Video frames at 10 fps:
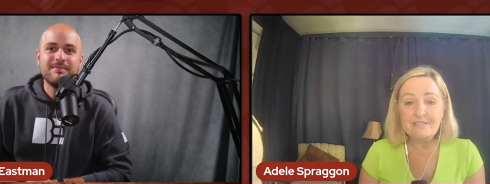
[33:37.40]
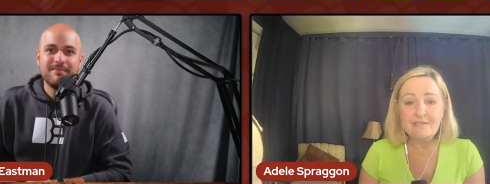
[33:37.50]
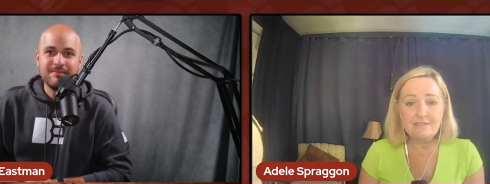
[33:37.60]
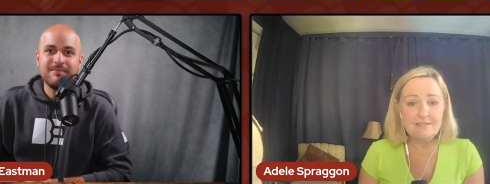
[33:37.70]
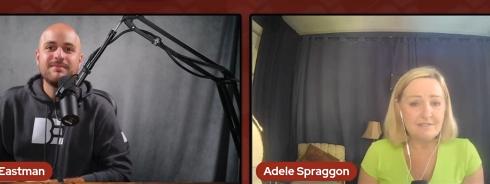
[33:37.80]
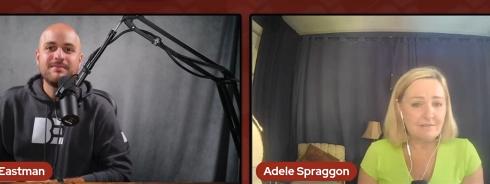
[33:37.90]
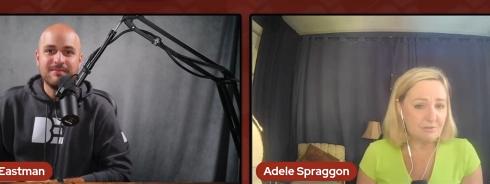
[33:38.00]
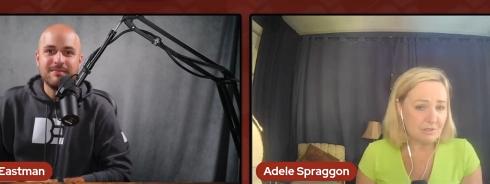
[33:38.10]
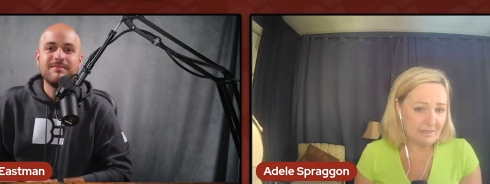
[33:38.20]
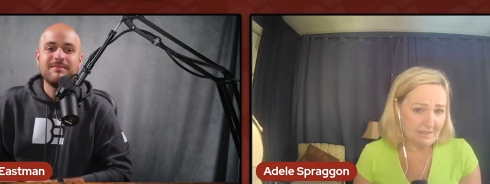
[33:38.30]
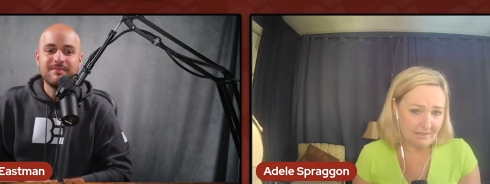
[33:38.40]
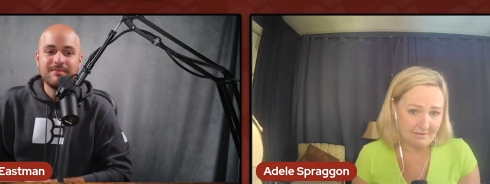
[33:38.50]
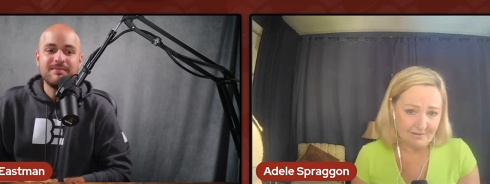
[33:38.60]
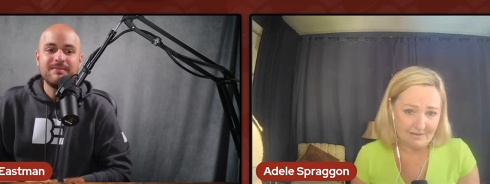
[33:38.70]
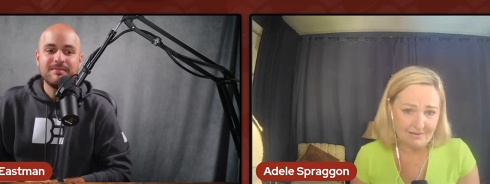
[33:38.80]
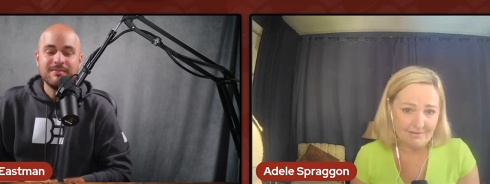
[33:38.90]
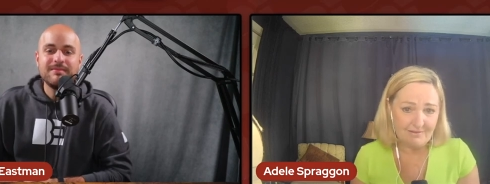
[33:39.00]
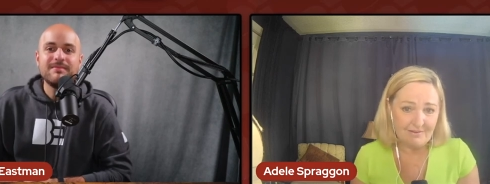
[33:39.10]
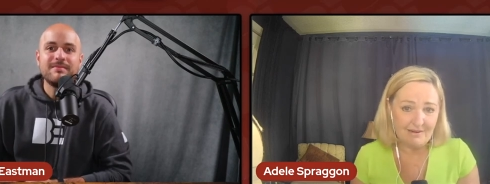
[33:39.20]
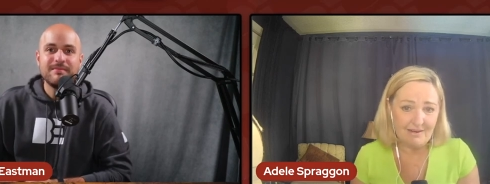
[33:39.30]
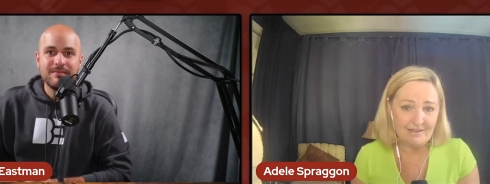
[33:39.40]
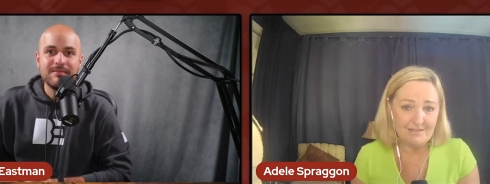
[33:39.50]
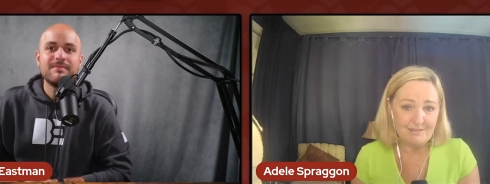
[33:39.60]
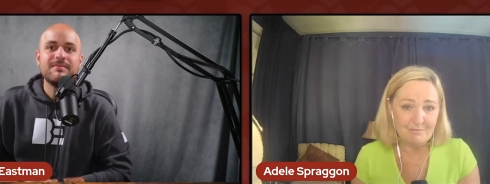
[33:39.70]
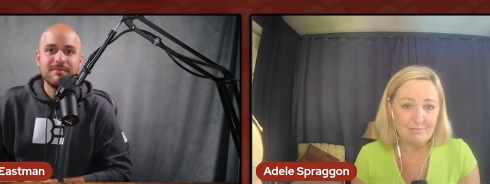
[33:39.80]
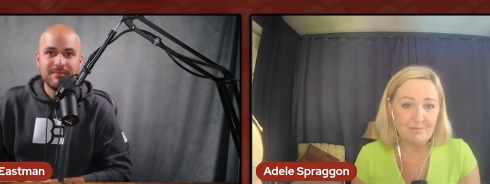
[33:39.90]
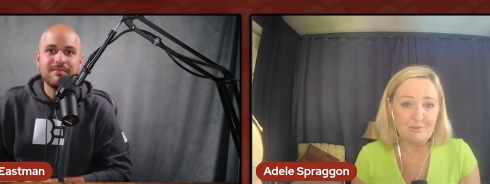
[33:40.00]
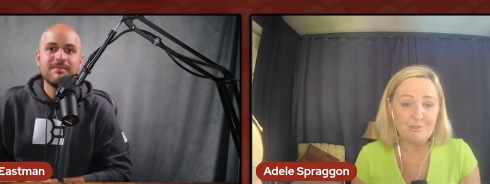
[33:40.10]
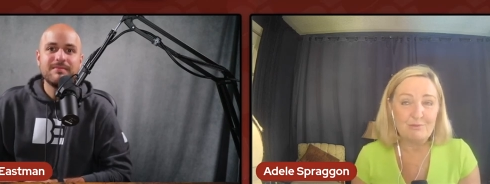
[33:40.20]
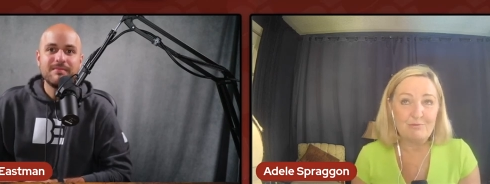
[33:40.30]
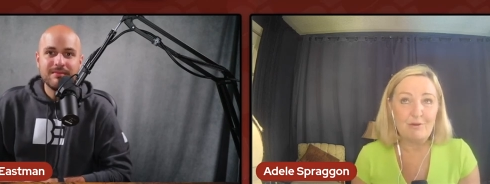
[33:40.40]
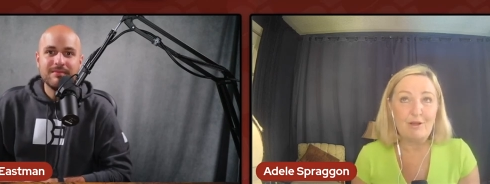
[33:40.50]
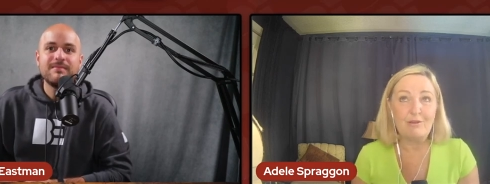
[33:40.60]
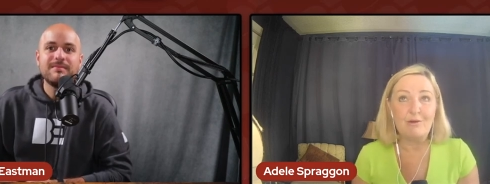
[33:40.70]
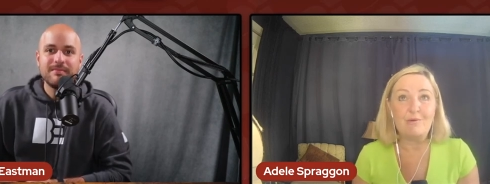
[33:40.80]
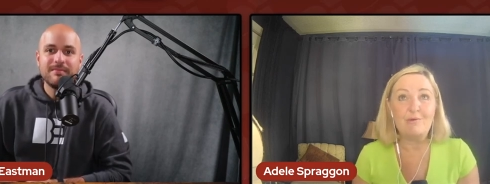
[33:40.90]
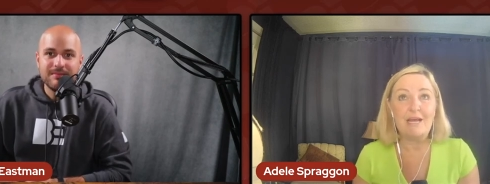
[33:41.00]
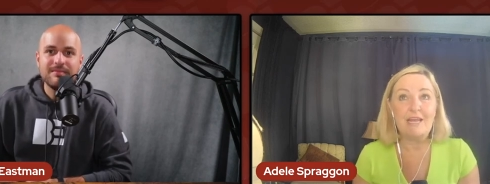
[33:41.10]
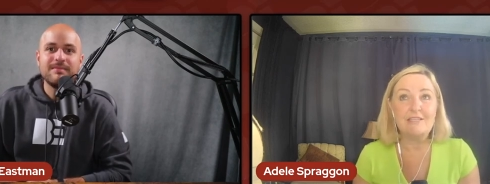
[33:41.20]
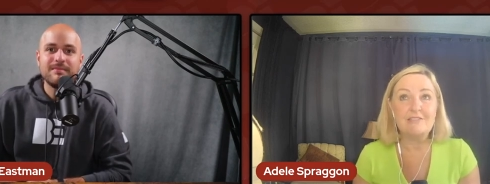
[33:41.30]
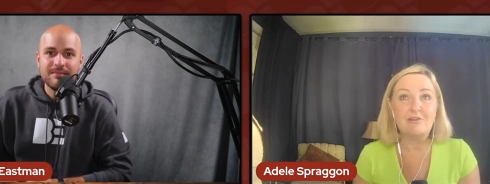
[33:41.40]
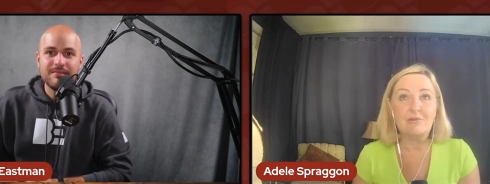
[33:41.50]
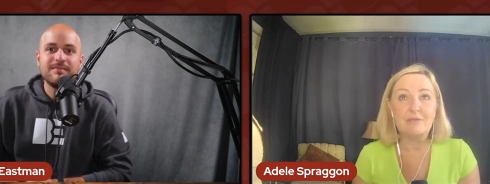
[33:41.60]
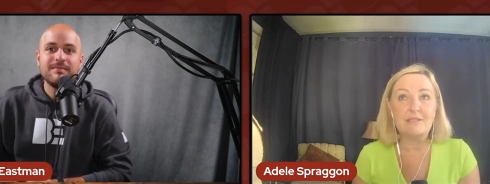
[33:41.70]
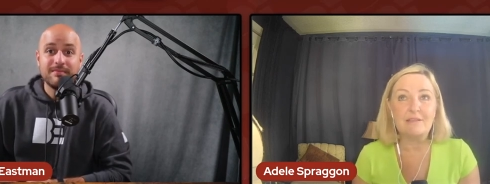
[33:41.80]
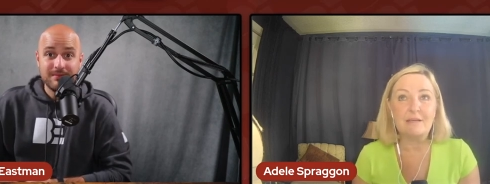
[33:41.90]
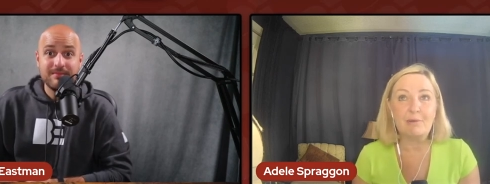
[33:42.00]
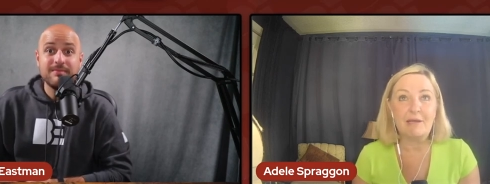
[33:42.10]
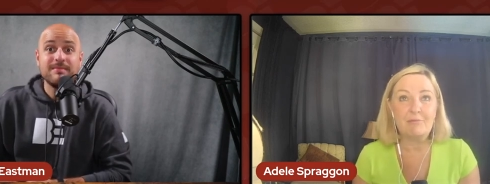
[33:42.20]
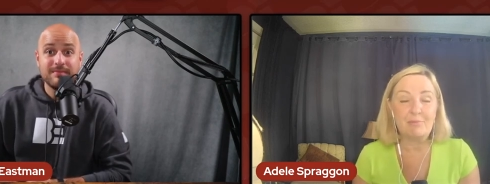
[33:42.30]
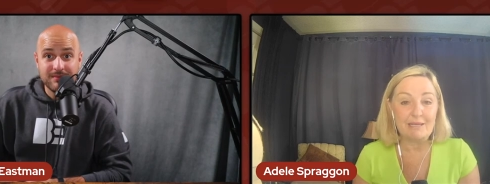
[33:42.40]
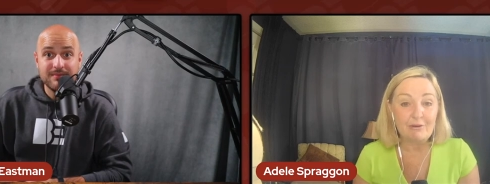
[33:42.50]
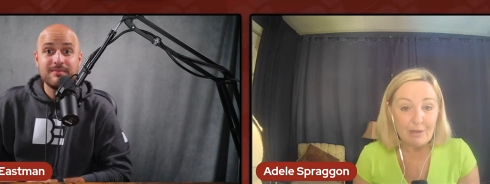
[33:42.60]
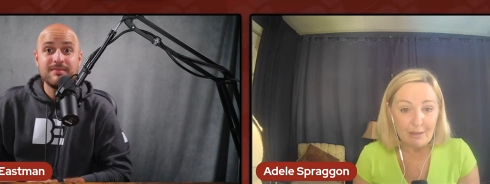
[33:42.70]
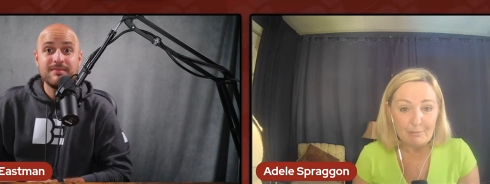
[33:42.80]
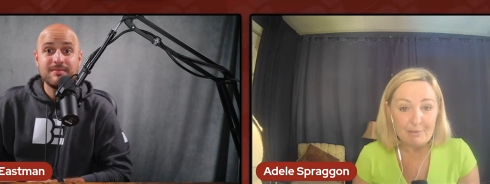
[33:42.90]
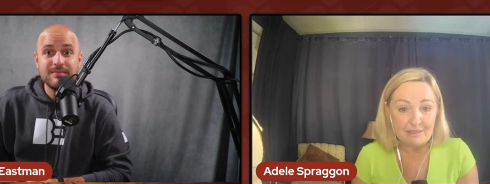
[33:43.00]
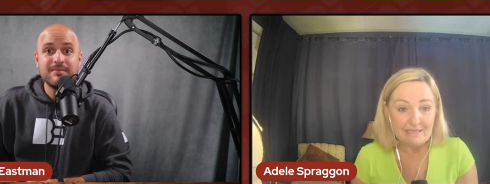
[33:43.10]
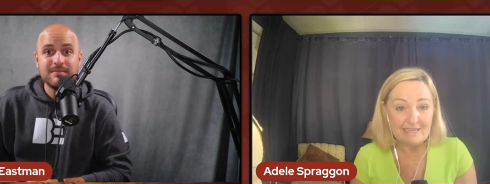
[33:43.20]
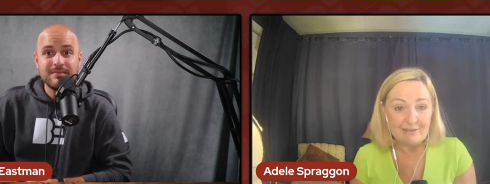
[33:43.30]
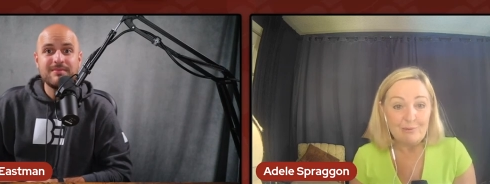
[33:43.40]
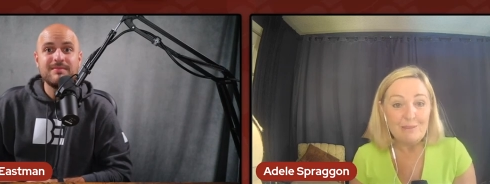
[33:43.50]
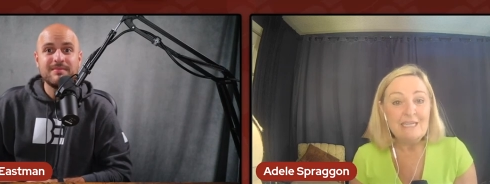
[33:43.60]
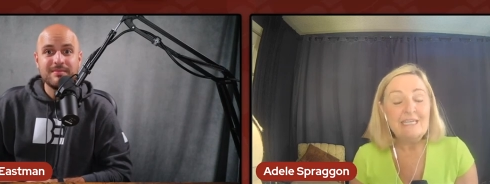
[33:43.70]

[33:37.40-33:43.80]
Speaker 1: tons of training on there and more to follow. And it's all within the Pattern Maker Hub now.